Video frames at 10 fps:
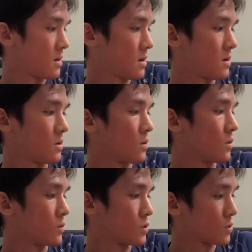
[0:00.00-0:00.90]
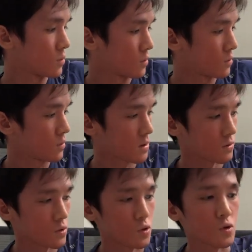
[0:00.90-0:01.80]
and also
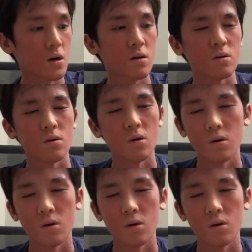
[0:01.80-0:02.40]
also try out